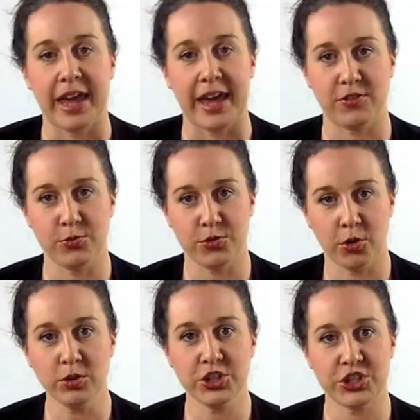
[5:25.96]
If you
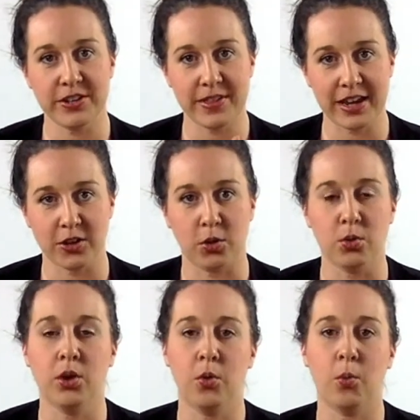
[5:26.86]
don't achieve that
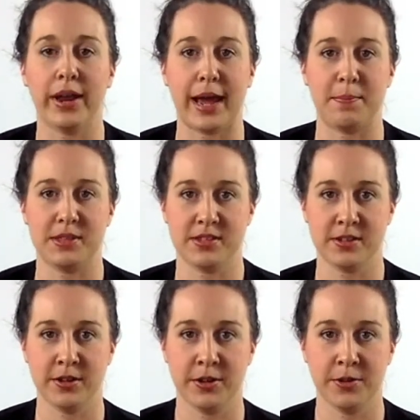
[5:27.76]
goal, what happens?
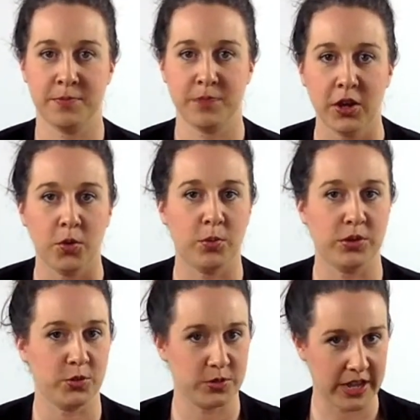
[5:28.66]
Will
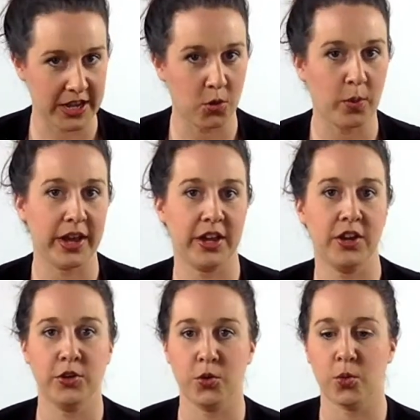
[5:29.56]
you take away
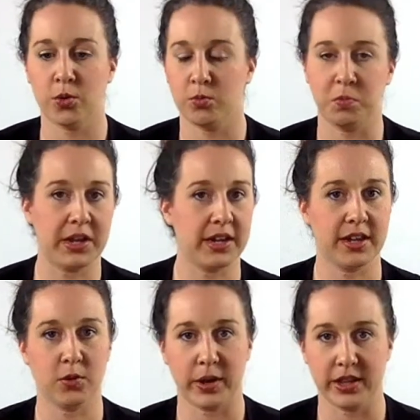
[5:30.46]
your weekend
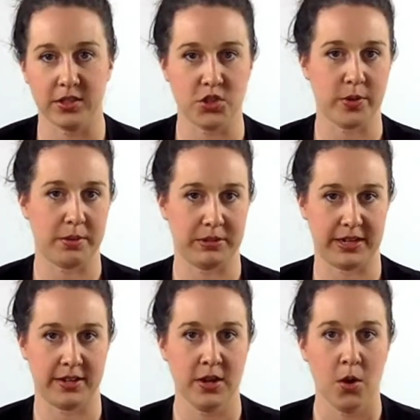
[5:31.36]
getaway that you had
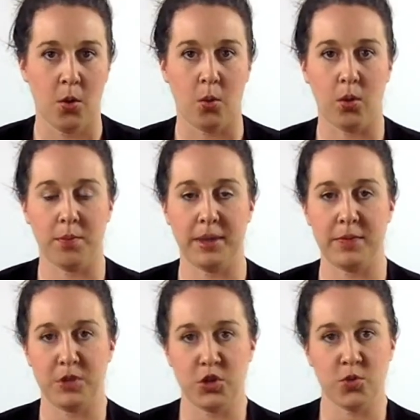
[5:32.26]
planned? Or
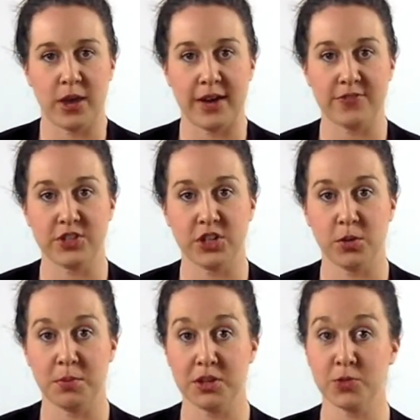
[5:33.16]
maybe you have to go a
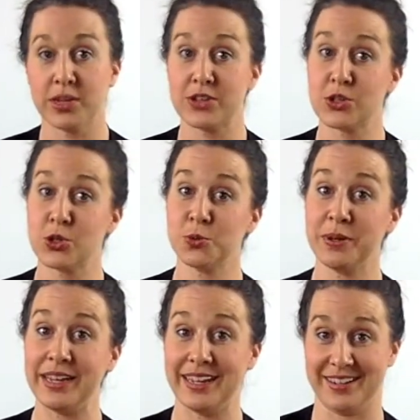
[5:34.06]
month without social
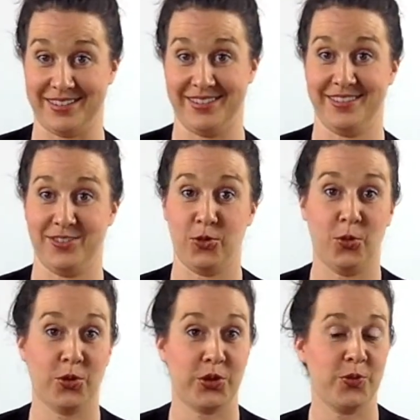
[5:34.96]
media.
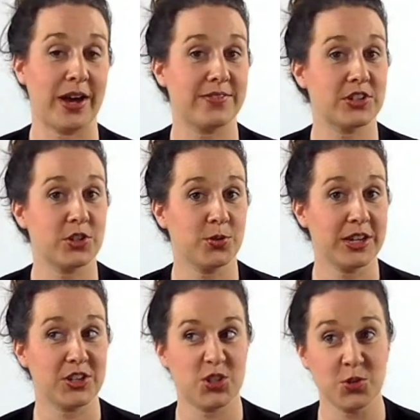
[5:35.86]
Or you have to
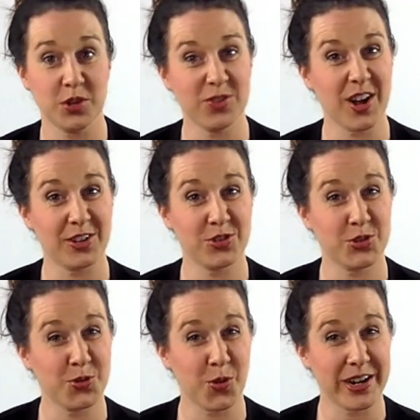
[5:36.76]
donate $200
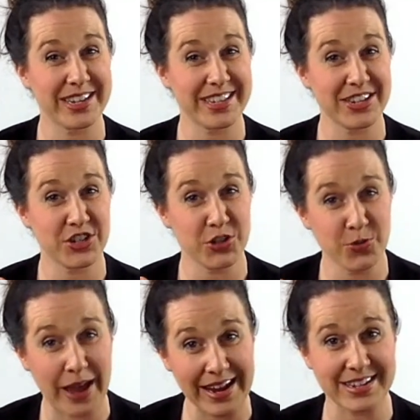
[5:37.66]
to an organization you
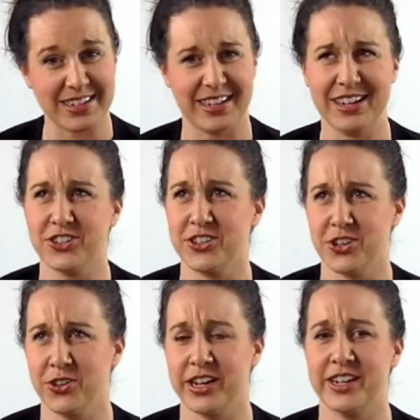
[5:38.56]
hate. I actually
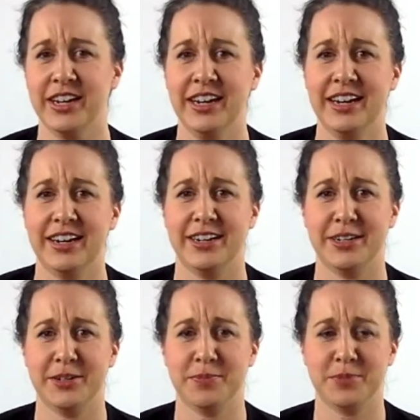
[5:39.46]
saw
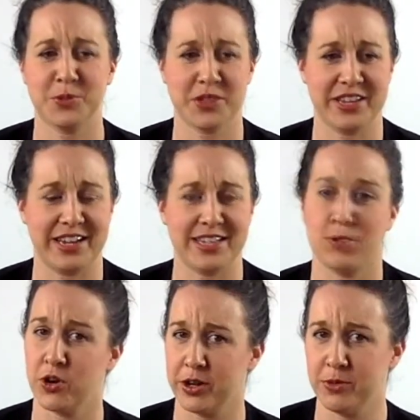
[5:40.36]
that sort of thing as a
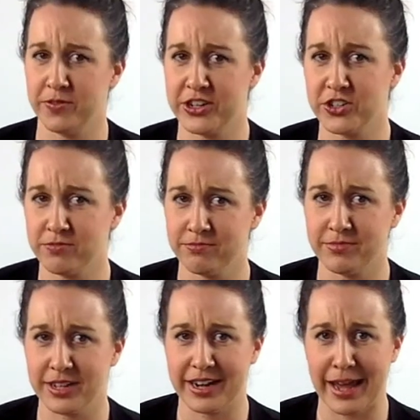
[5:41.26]
workout motivation
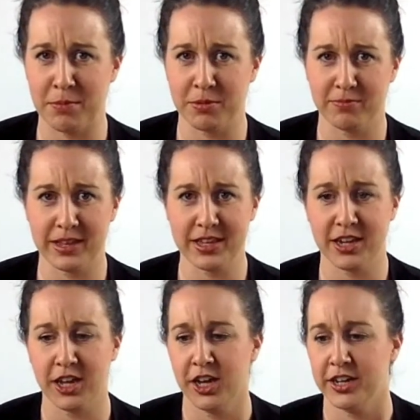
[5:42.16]
in an app, I think.